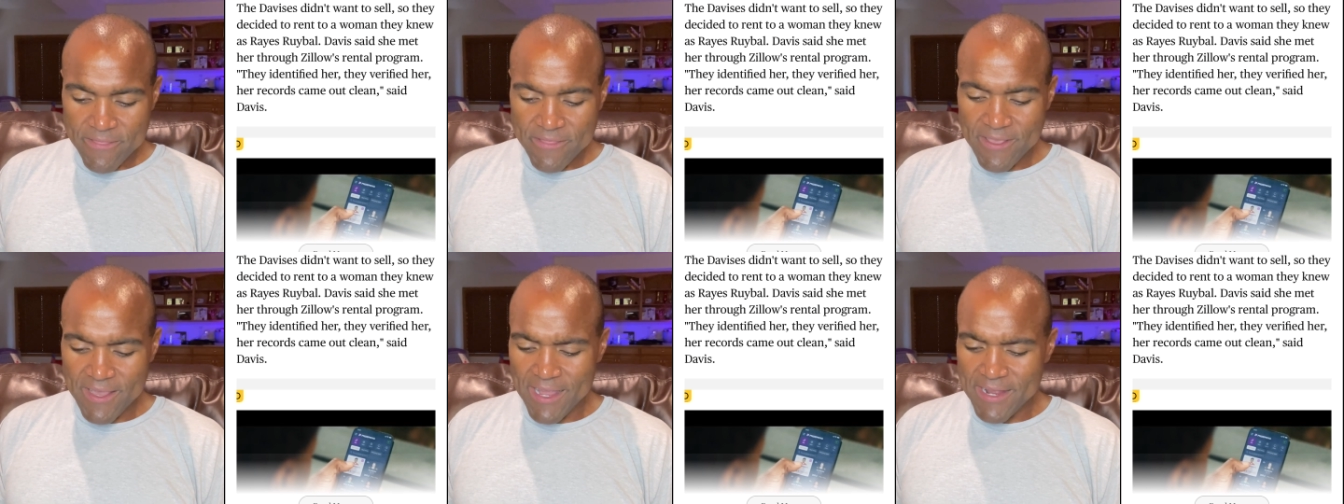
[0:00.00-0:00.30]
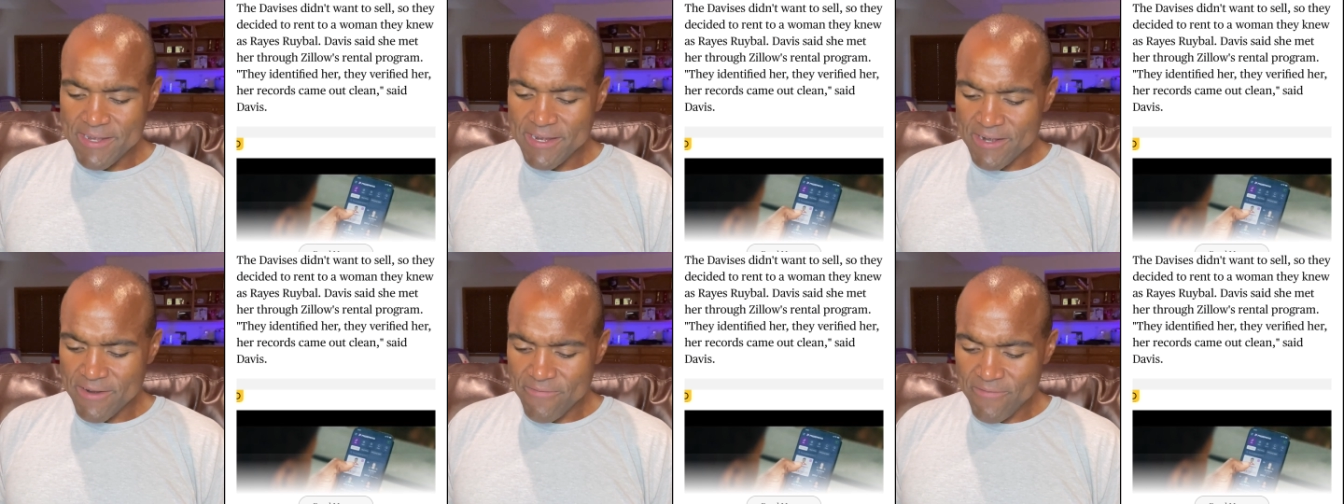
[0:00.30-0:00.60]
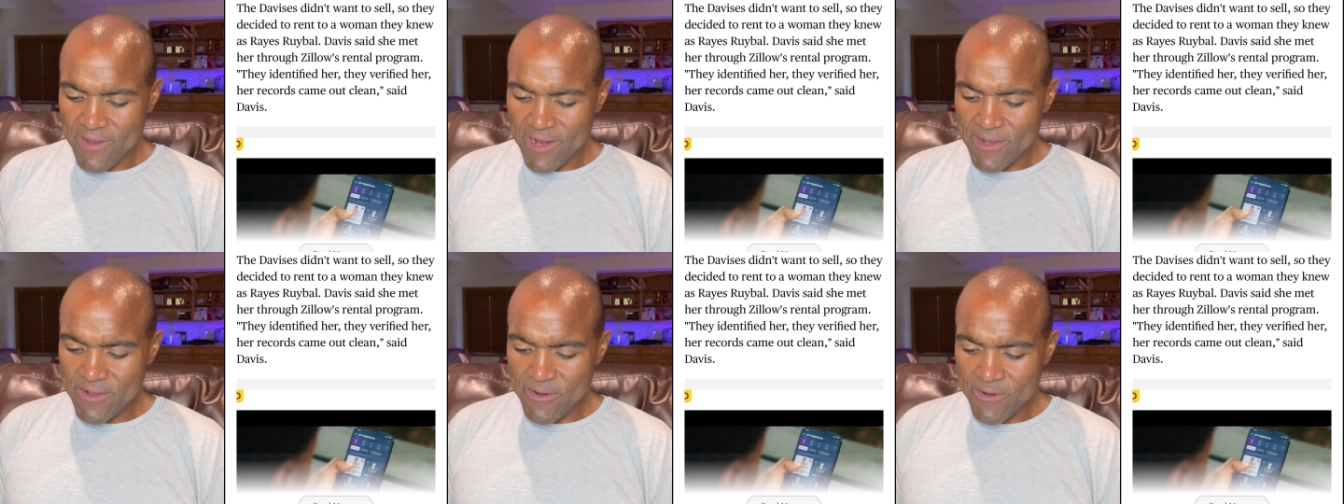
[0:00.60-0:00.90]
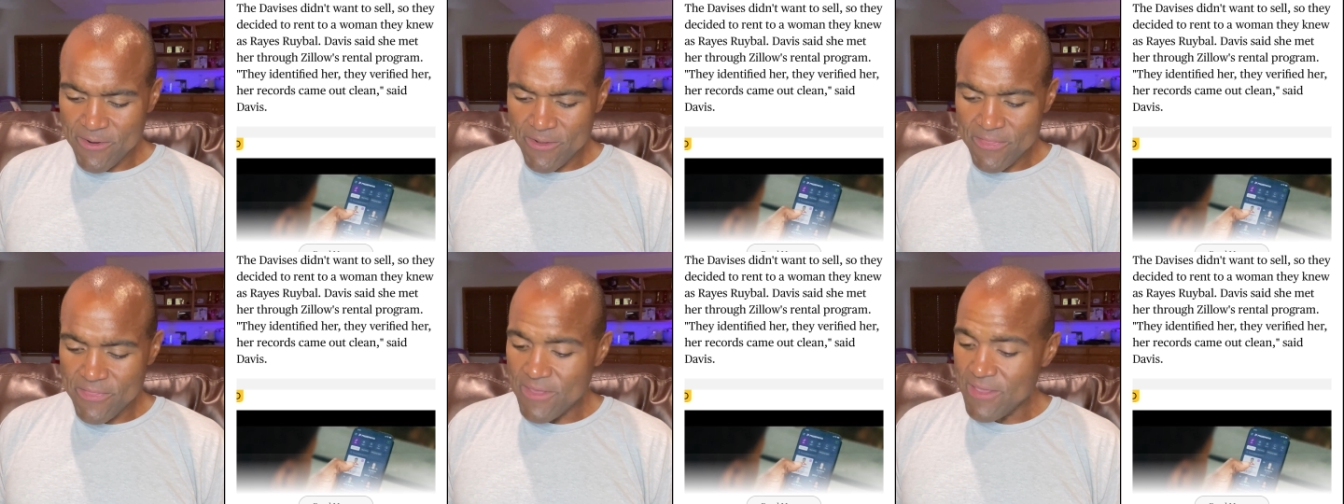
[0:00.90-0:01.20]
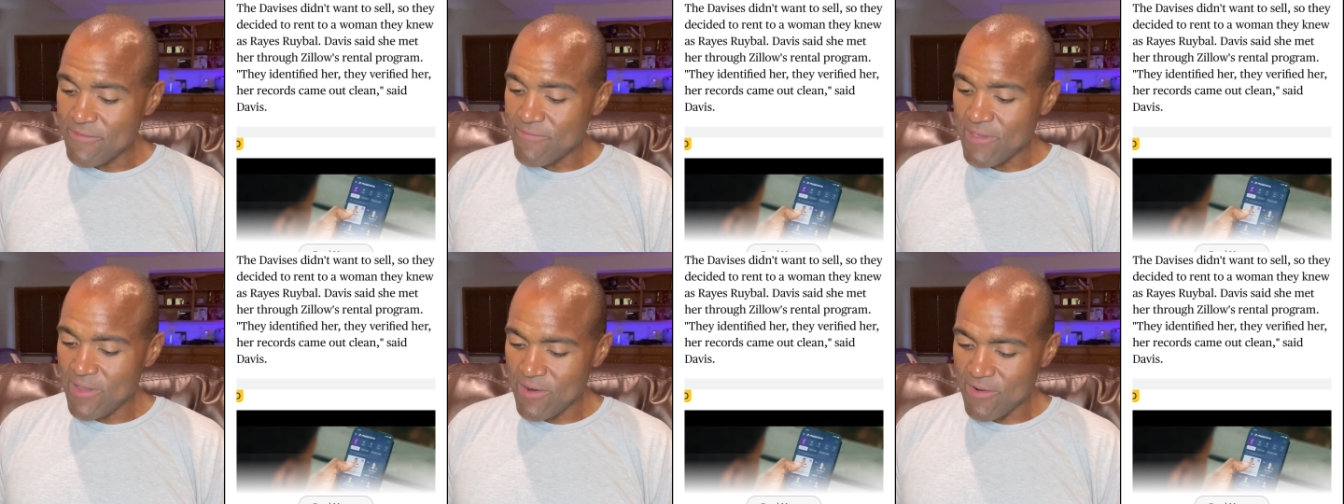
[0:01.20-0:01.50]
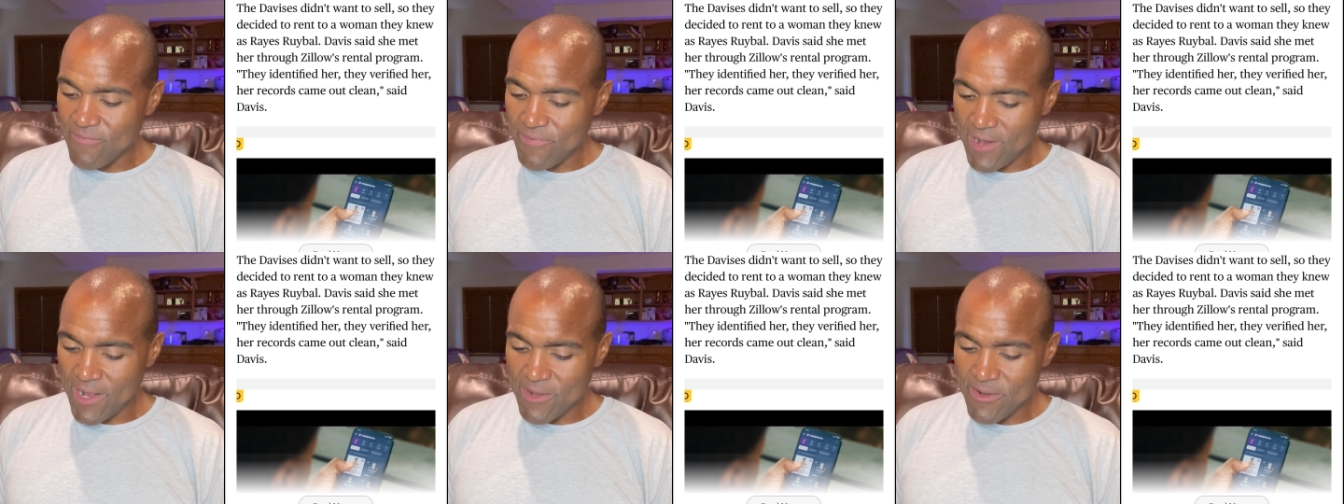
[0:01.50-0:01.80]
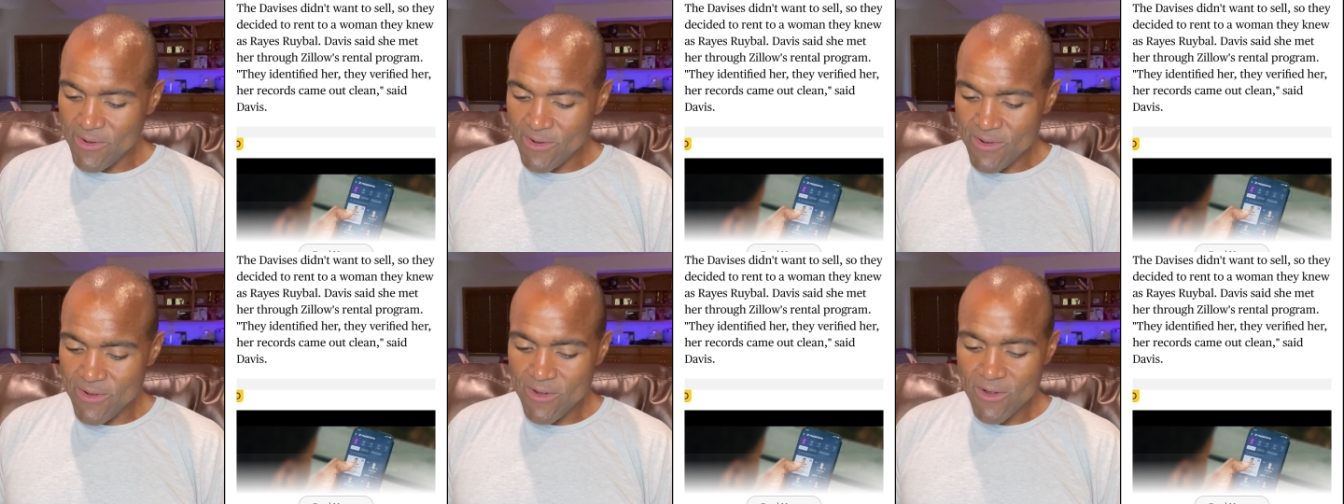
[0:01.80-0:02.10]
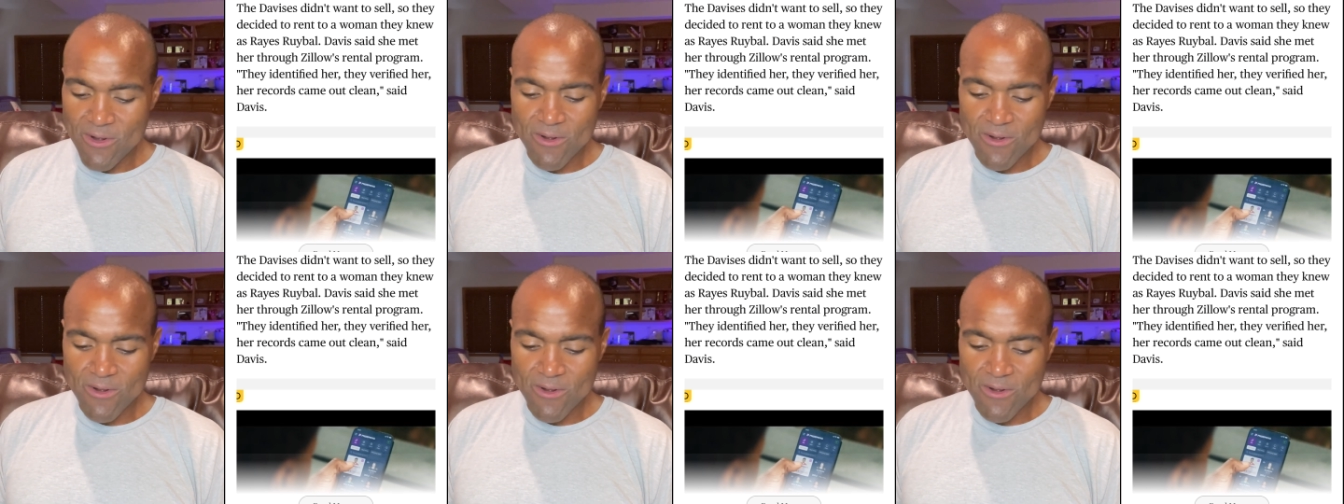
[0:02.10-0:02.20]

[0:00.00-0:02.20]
They identified her, they verified her,